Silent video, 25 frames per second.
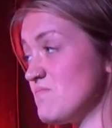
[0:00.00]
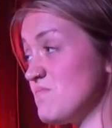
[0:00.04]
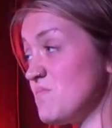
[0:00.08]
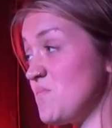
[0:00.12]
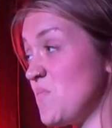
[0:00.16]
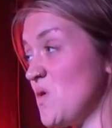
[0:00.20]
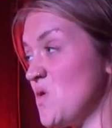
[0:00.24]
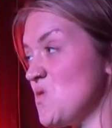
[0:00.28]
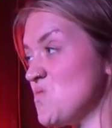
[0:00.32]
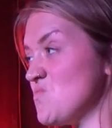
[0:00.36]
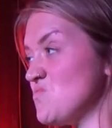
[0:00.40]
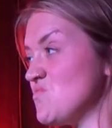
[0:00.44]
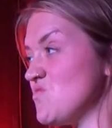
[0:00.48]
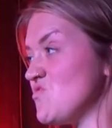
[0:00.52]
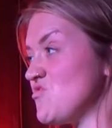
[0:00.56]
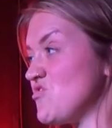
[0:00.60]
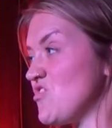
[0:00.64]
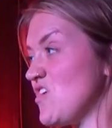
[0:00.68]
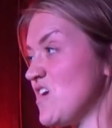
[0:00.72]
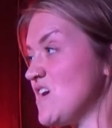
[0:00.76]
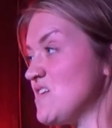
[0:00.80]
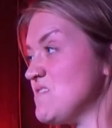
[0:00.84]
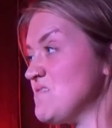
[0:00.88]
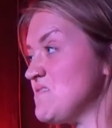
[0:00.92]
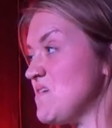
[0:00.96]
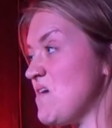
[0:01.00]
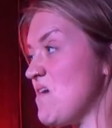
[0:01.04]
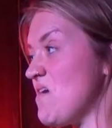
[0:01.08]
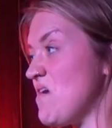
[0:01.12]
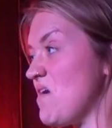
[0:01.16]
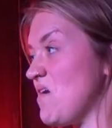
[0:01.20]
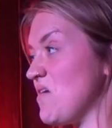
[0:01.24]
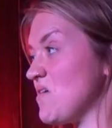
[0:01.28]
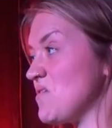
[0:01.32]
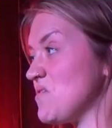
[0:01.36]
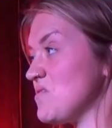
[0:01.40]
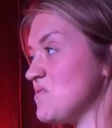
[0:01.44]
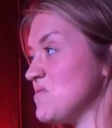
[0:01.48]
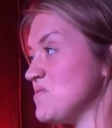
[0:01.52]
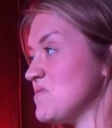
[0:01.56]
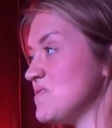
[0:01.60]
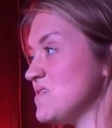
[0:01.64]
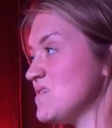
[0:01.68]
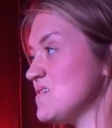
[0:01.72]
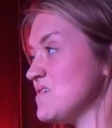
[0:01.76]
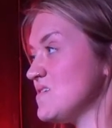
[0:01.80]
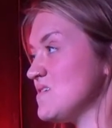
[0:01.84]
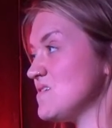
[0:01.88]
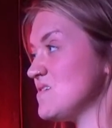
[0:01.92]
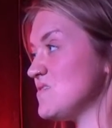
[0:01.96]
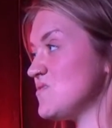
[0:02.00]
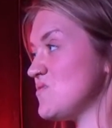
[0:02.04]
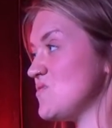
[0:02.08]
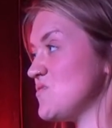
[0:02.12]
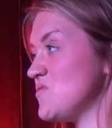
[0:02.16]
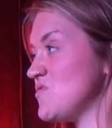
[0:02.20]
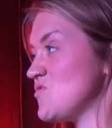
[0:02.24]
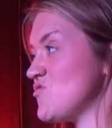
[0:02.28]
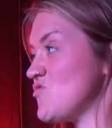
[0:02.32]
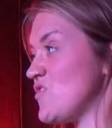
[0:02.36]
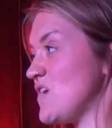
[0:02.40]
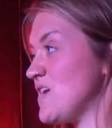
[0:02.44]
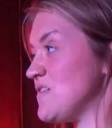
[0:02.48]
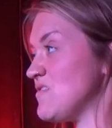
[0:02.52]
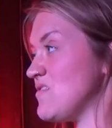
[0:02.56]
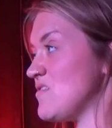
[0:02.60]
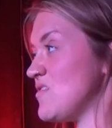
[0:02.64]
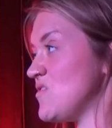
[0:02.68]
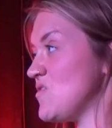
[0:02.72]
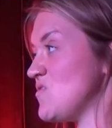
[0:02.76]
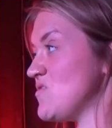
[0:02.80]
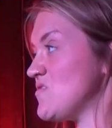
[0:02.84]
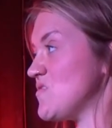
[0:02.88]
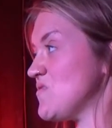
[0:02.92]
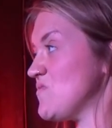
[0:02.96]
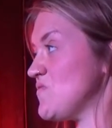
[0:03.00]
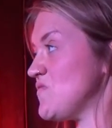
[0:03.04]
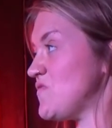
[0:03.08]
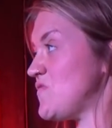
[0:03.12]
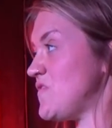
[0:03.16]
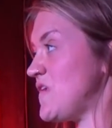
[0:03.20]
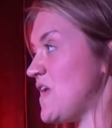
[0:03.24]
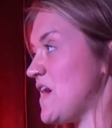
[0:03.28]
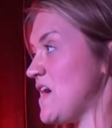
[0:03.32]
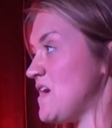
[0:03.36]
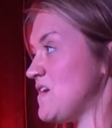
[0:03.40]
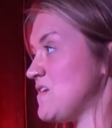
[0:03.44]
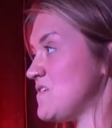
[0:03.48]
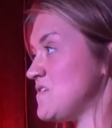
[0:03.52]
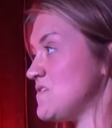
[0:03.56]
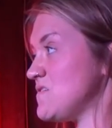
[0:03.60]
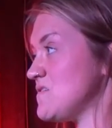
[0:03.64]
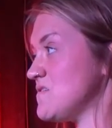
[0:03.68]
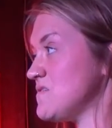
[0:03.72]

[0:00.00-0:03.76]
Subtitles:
bones shine dark through the translucent flesh.